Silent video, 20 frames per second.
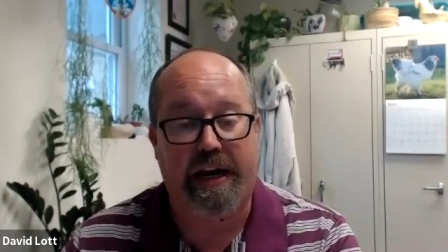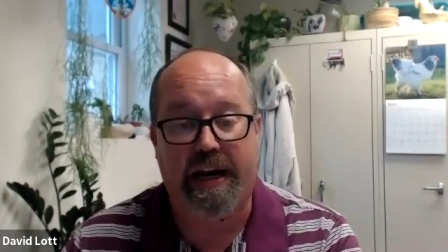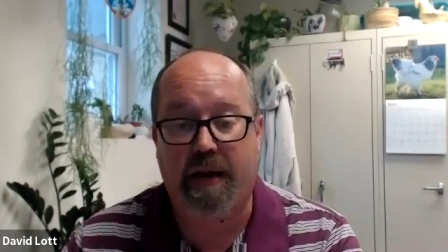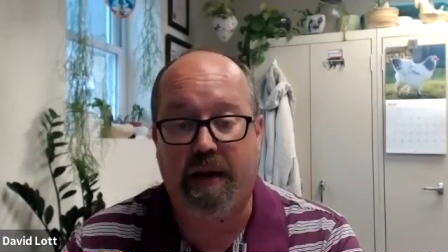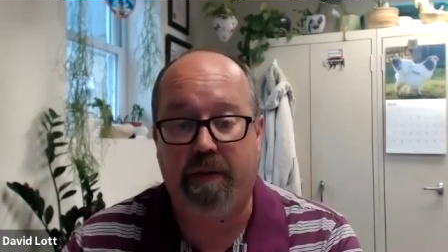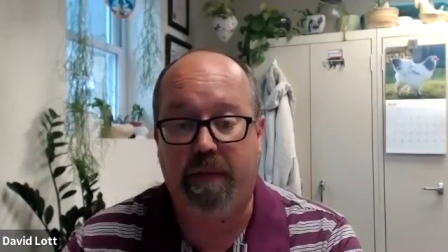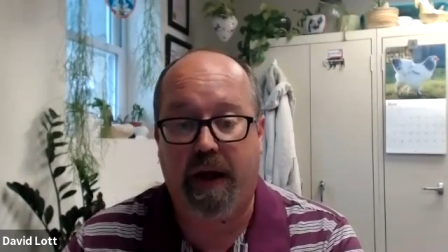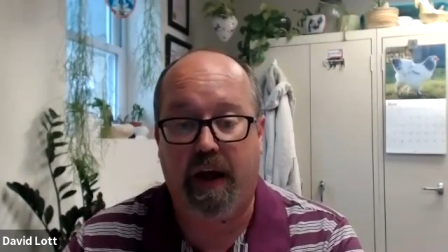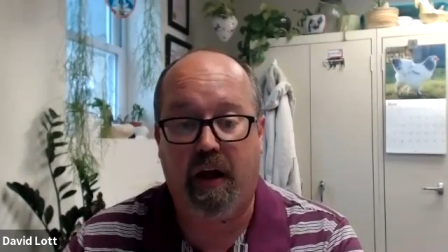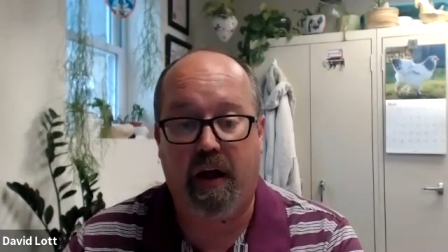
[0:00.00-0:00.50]

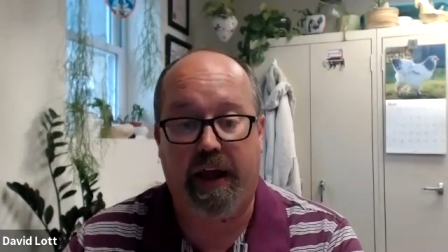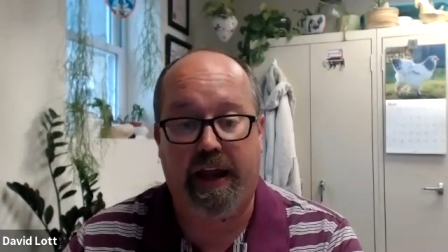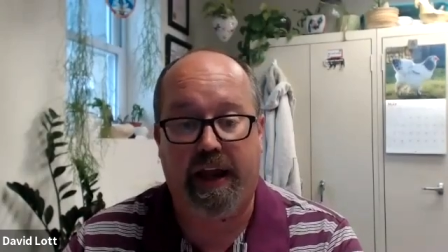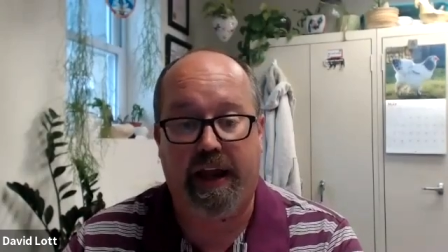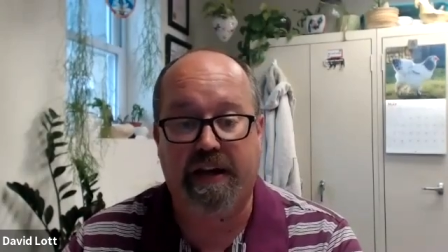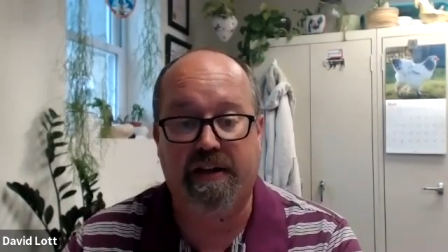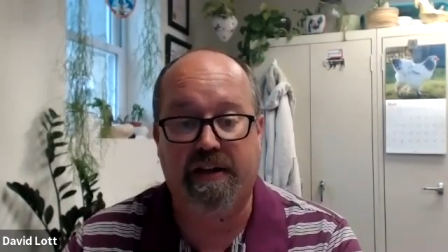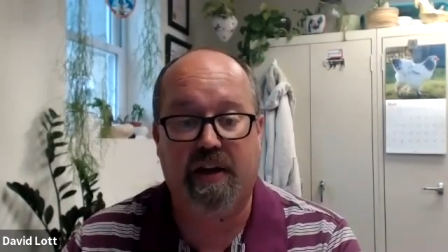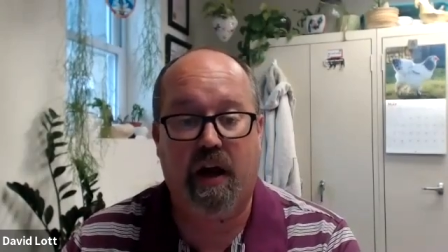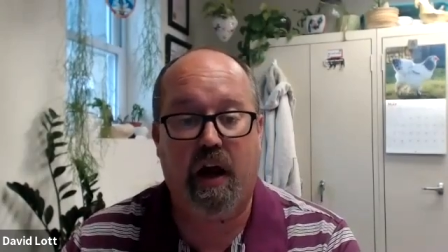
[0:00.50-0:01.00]
email
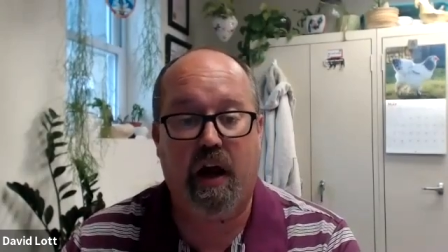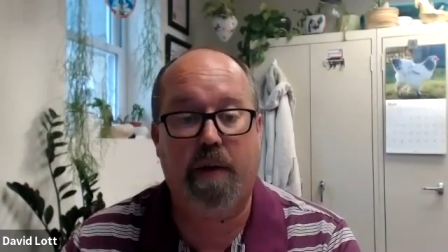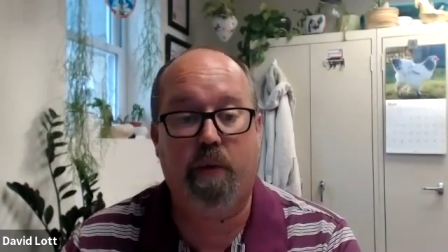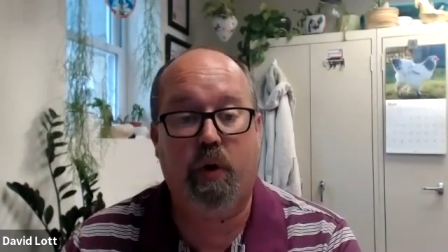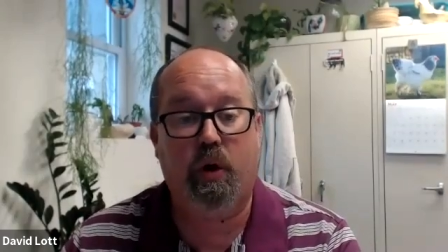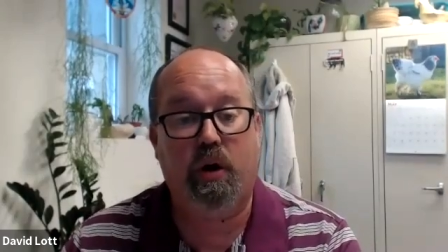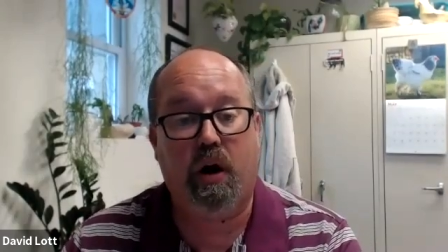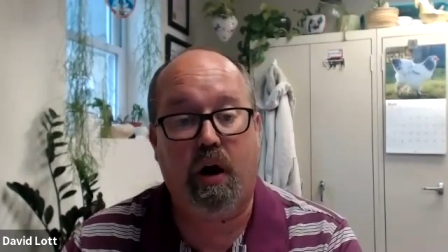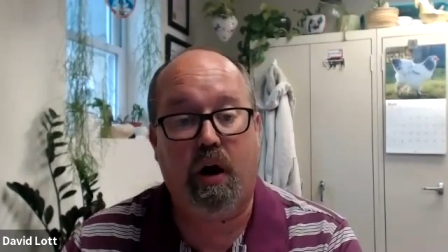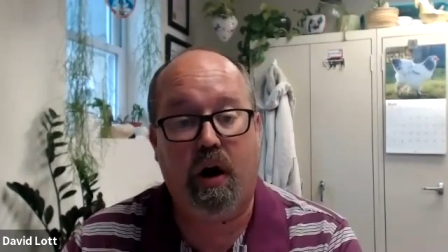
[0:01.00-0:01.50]
anytime,
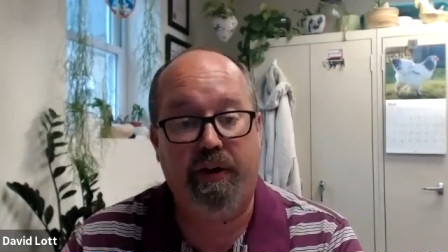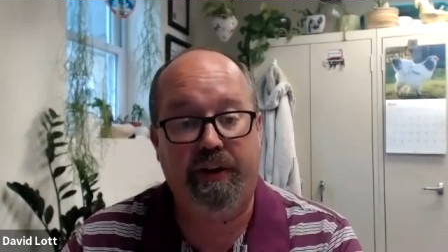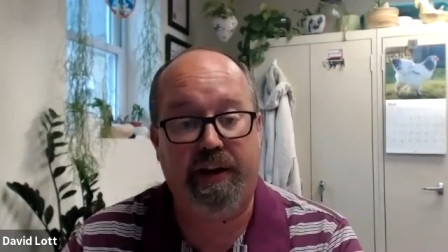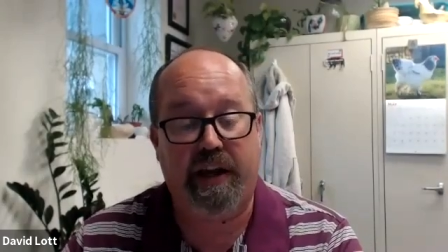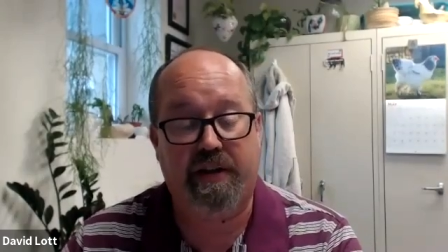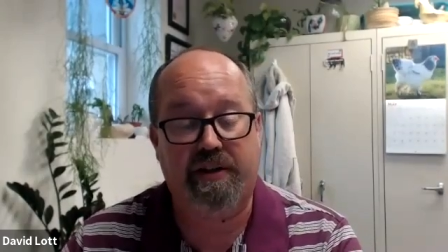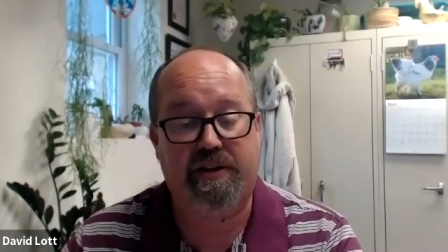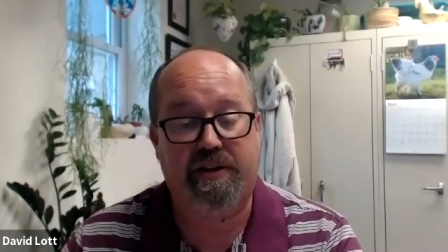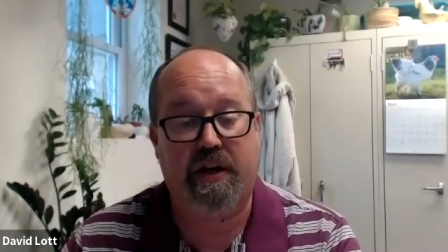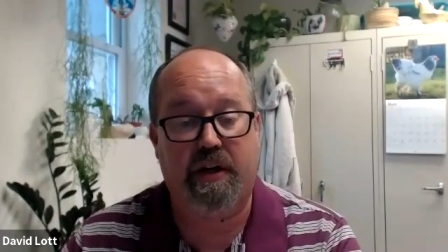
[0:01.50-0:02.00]
or call the
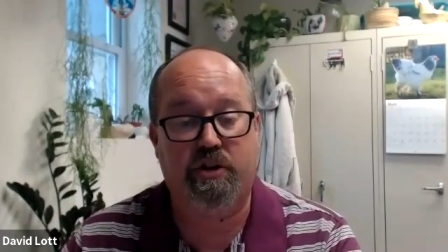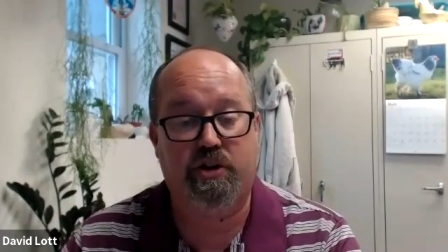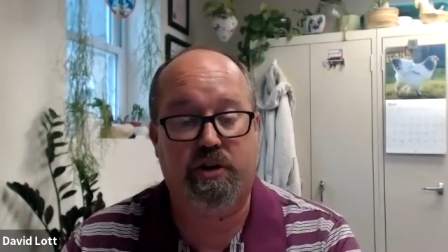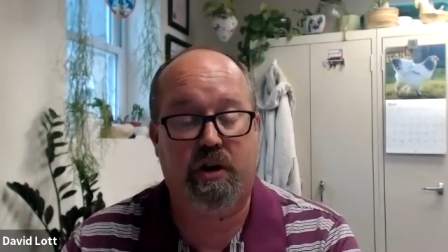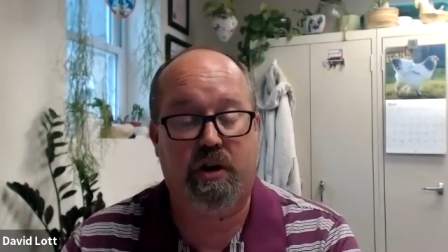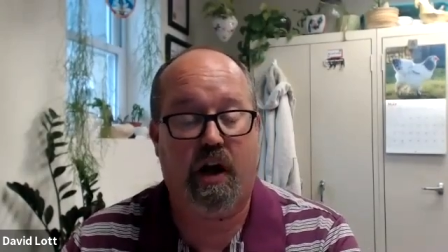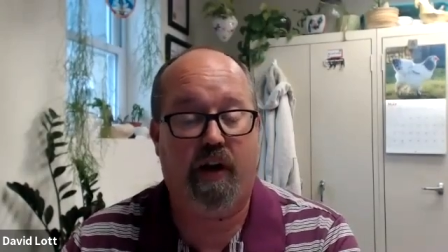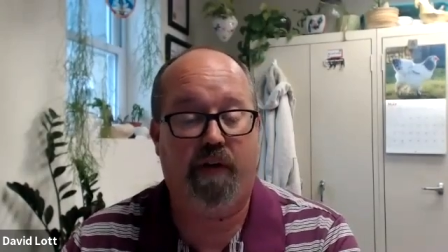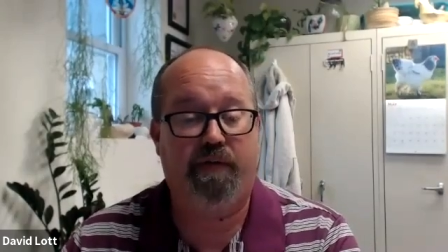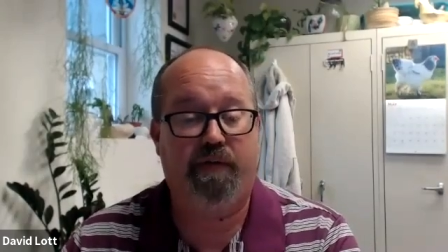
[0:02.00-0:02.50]

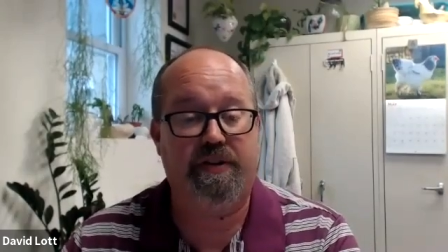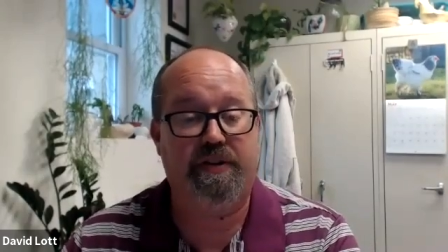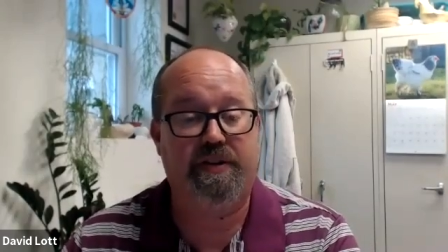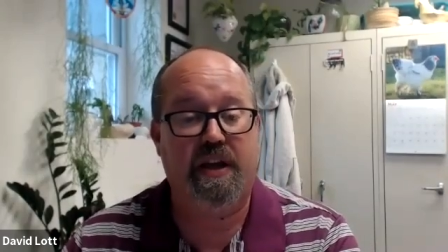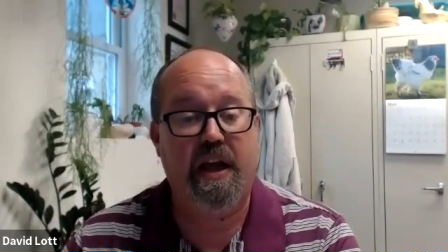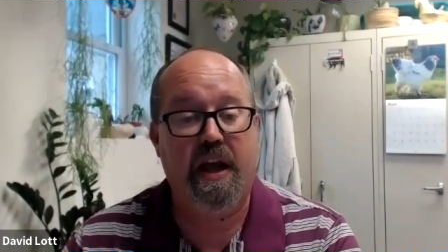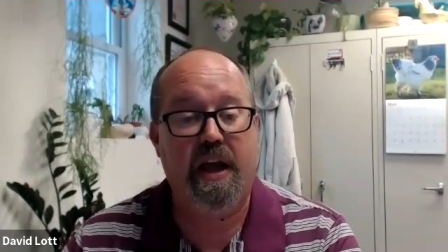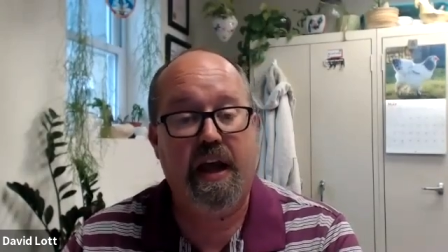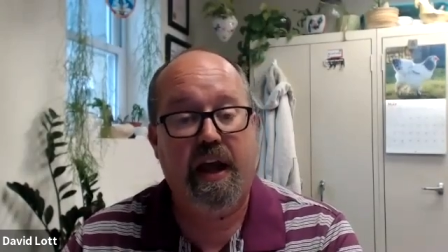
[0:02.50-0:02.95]
extension office,